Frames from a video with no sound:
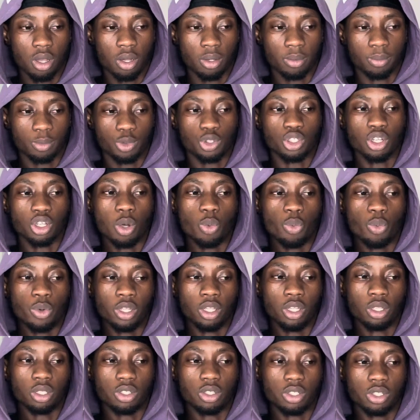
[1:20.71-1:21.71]
show
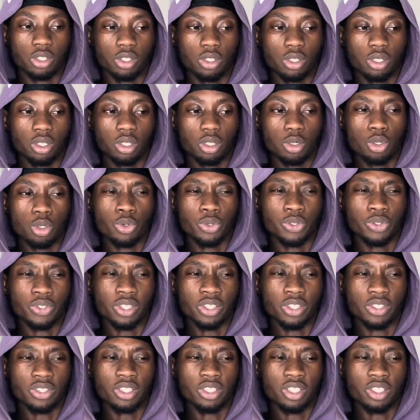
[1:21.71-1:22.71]
with, who was
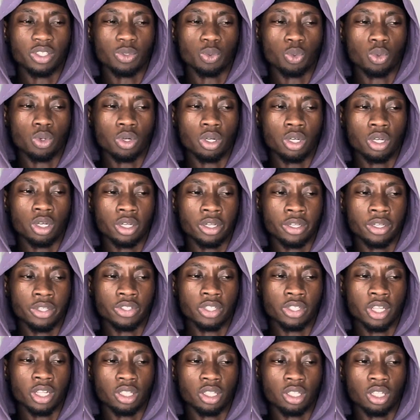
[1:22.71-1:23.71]
this? This was,
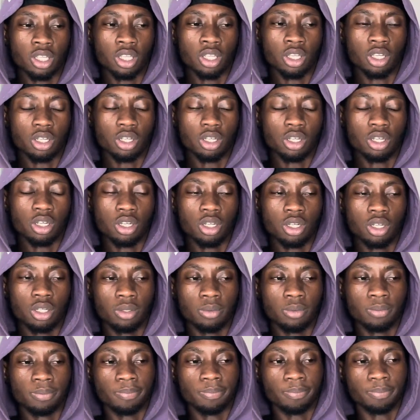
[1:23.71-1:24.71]
I think,
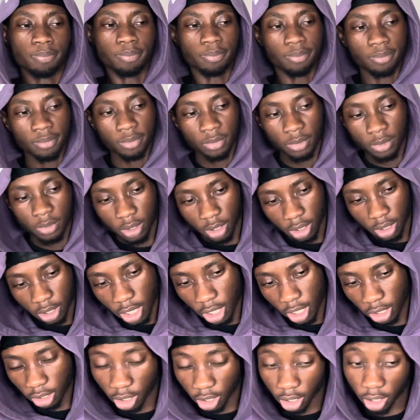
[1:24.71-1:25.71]

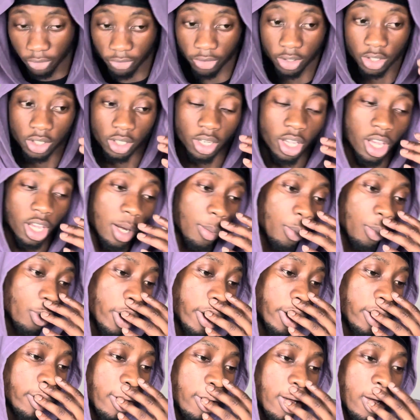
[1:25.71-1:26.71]
can't think of his name
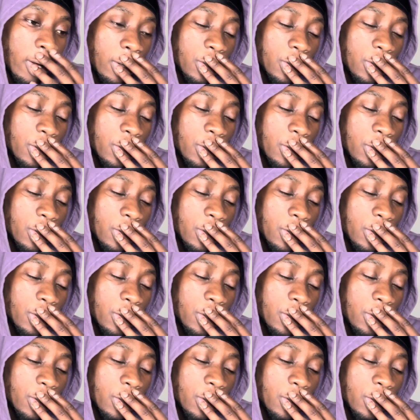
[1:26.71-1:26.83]
right now.